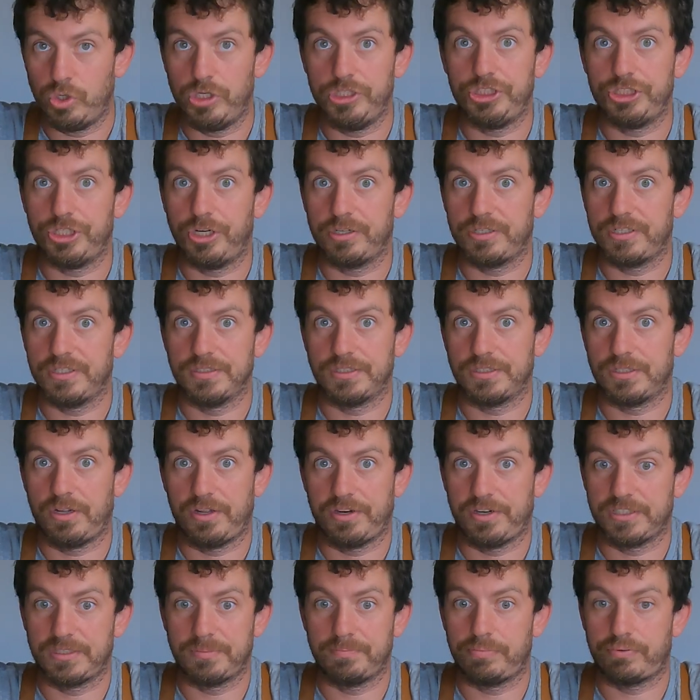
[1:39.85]
wood chunk and
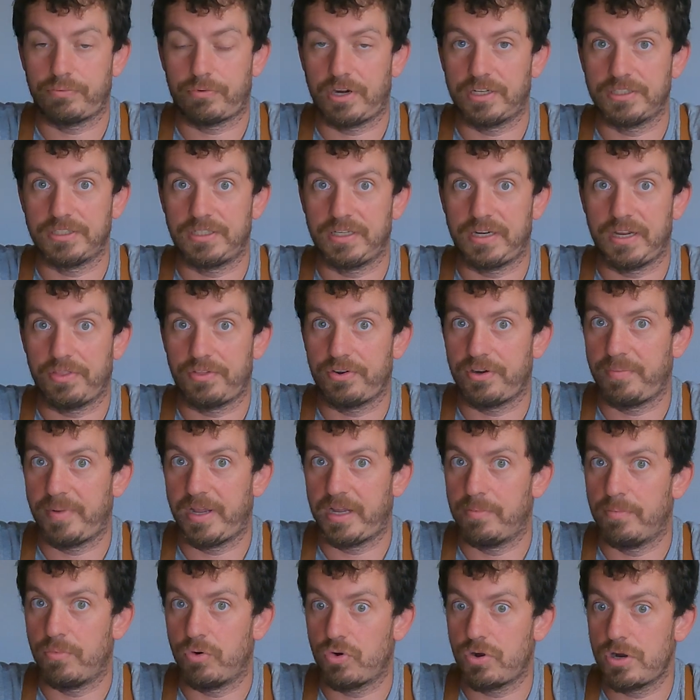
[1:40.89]
sawdust pressed together to
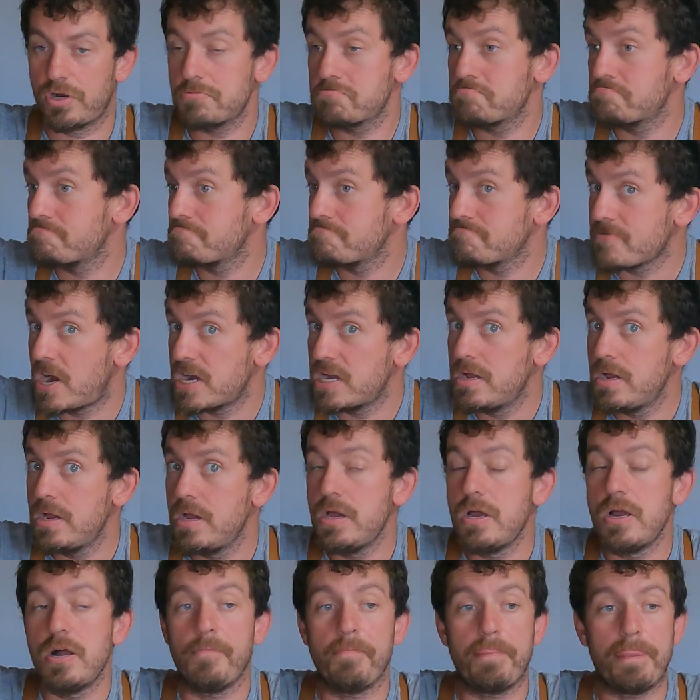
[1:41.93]
make a board.
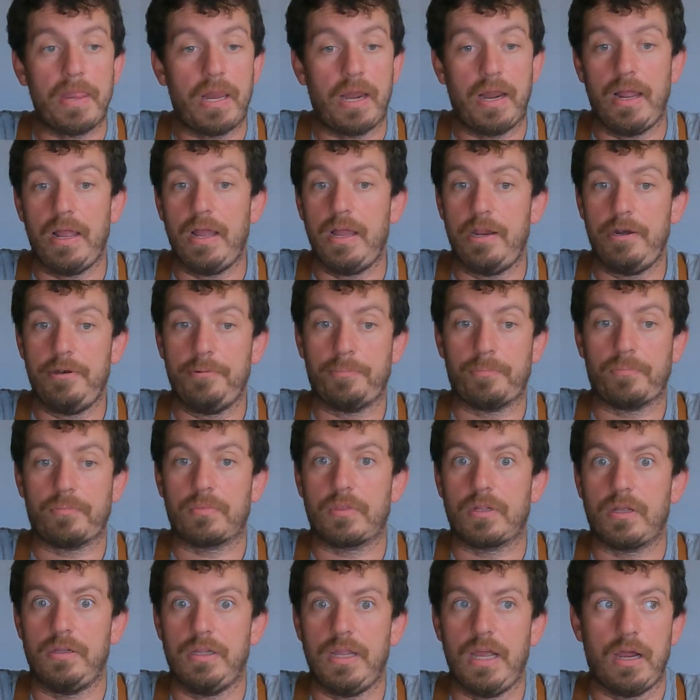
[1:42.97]
And
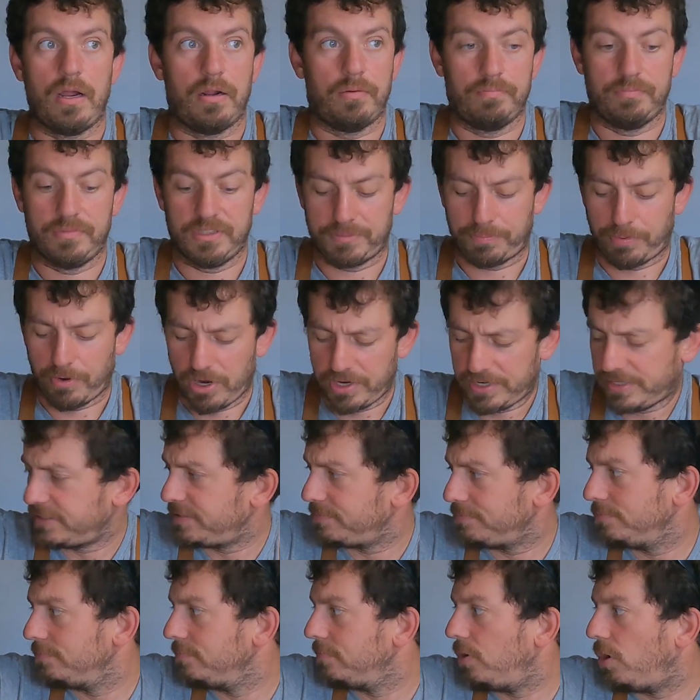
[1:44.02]
yeah, this
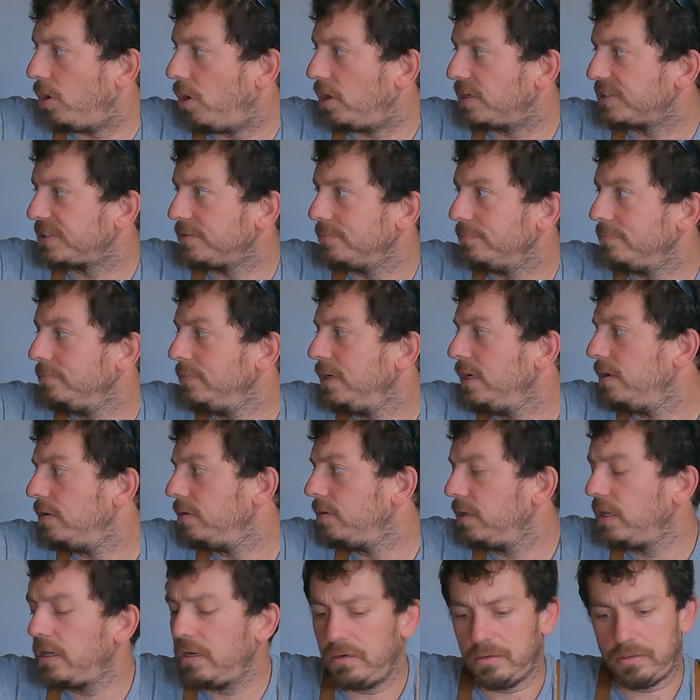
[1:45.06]
product, awesome.
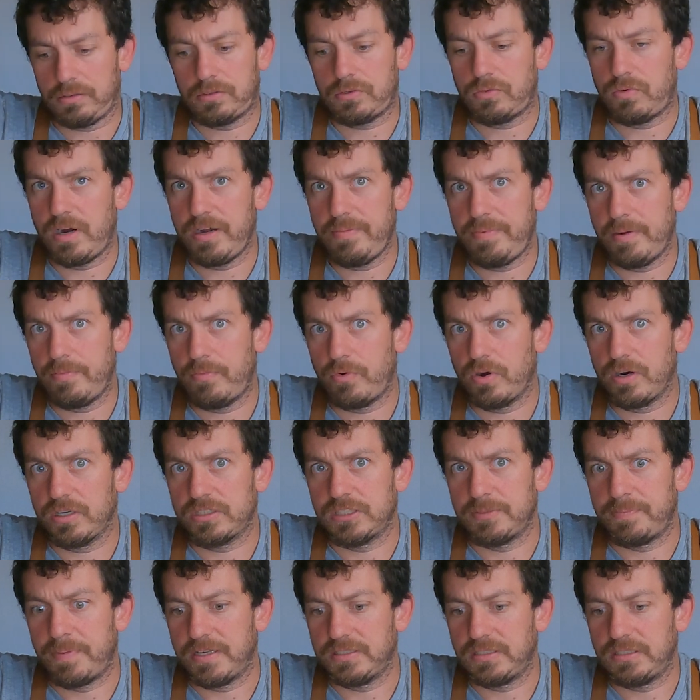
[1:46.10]
Look, quite a bit more
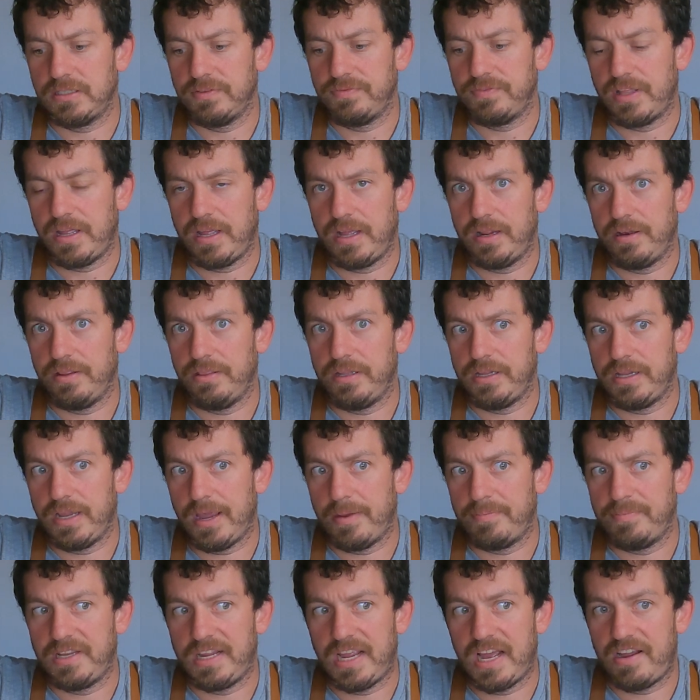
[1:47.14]
expensive than
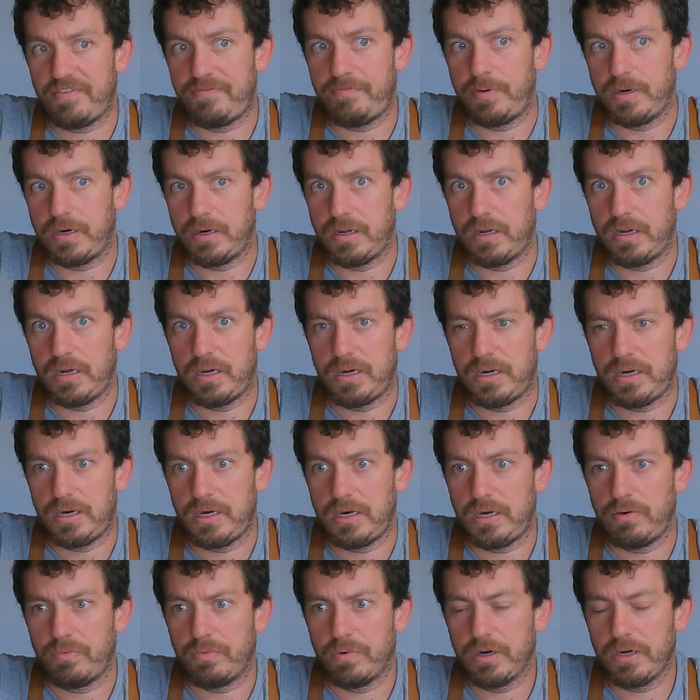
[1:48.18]
the MDF, but
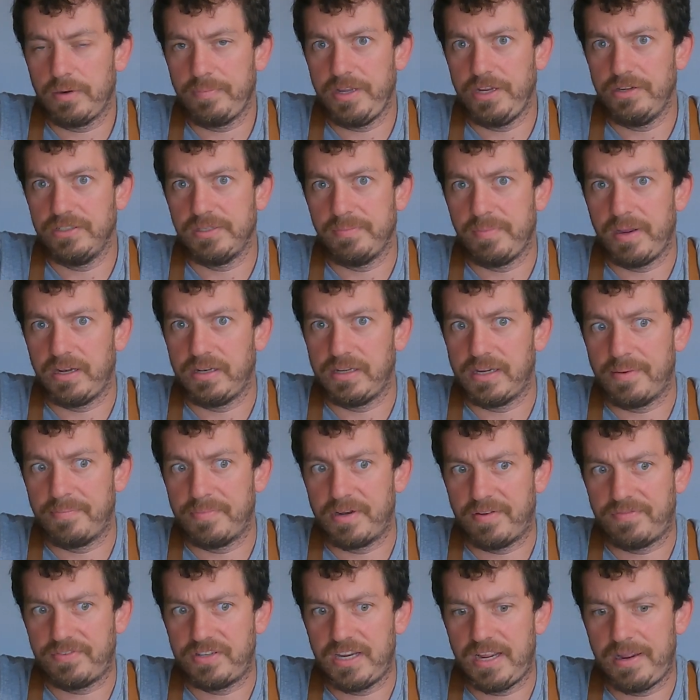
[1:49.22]
uh, we're gonna be using mainly
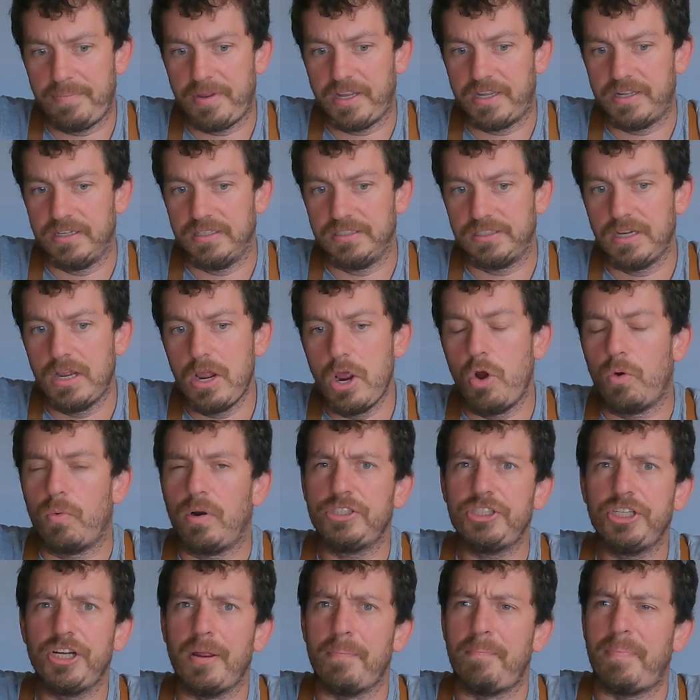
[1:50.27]
MDF today because
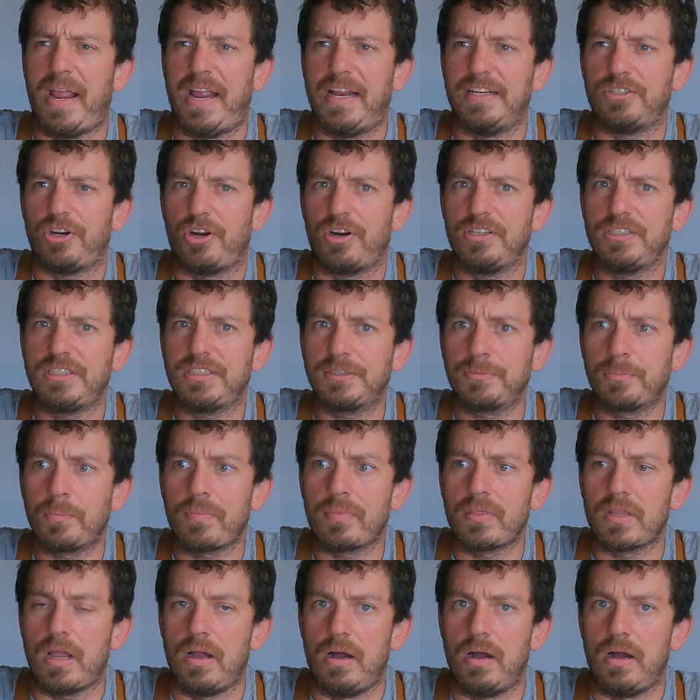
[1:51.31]
we're actually gonna paint ours.